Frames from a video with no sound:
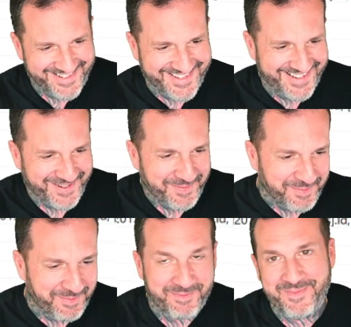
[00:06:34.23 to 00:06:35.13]
I'm just gonna
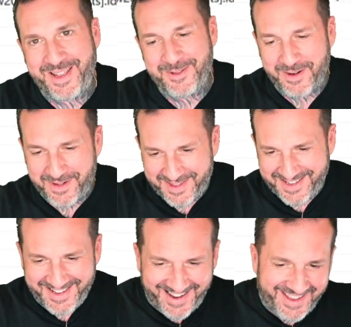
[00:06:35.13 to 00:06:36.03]
mangle
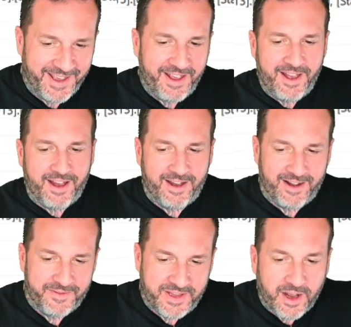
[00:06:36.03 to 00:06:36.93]
everything today.
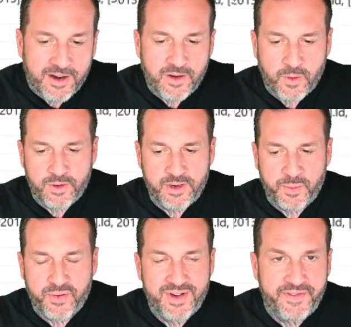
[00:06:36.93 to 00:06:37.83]
Uh, the
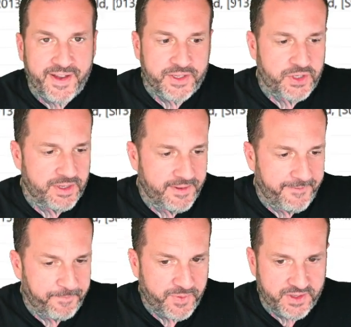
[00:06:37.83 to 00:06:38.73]
unordered prefetch
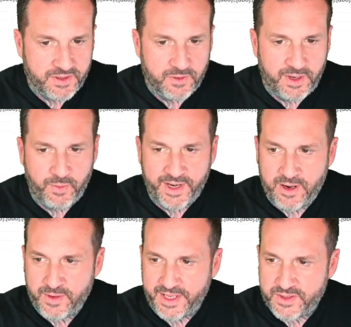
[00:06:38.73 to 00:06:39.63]
so it went
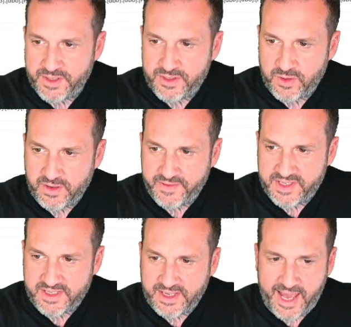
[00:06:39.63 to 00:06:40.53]
out and just sort of
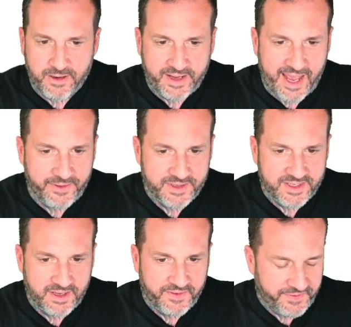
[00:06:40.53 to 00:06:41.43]
scatter gathered
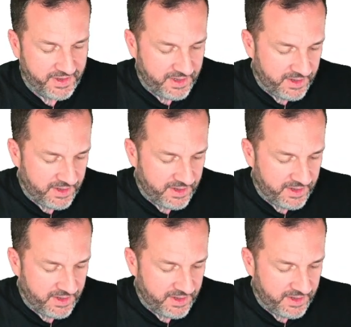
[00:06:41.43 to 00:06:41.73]
stuff